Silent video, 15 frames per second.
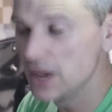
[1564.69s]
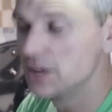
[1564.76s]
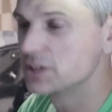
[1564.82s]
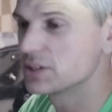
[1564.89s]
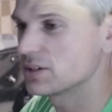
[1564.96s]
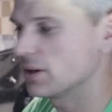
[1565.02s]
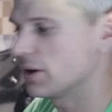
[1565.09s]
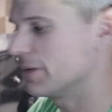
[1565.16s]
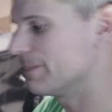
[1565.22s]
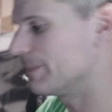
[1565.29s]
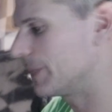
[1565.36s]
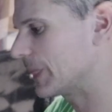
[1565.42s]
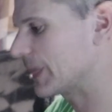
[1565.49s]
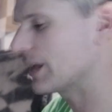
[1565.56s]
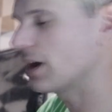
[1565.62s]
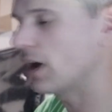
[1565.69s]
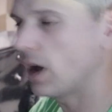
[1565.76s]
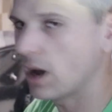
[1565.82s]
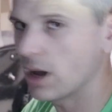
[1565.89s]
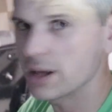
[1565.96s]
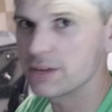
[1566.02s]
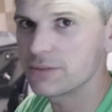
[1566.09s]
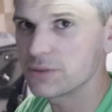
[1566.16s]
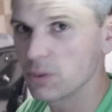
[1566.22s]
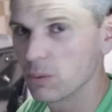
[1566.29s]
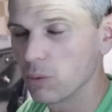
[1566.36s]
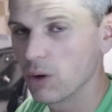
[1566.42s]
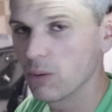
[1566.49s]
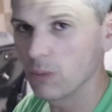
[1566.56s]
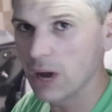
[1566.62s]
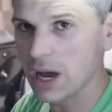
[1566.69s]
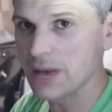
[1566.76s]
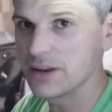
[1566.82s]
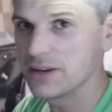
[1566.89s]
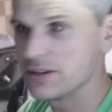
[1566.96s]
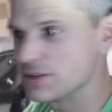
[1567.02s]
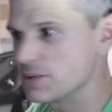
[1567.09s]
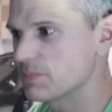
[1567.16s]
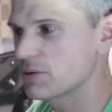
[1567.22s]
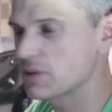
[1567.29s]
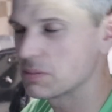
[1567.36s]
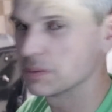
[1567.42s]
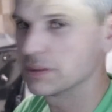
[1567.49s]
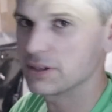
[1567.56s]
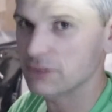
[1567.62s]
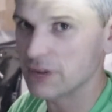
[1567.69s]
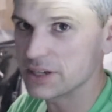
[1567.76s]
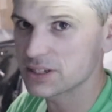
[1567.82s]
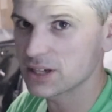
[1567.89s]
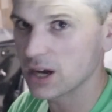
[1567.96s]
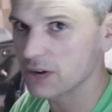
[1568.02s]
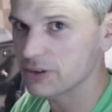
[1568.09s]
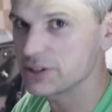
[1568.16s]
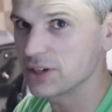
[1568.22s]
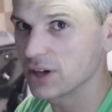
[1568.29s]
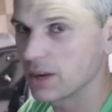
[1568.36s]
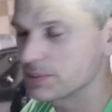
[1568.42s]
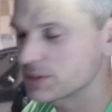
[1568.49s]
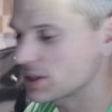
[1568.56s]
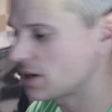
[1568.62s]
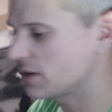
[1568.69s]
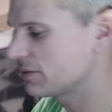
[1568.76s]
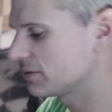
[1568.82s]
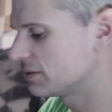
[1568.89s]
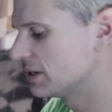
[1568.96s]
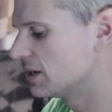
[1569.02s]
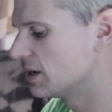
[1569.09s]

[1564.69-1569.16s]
So if you want one, you probably race car-y type stuff.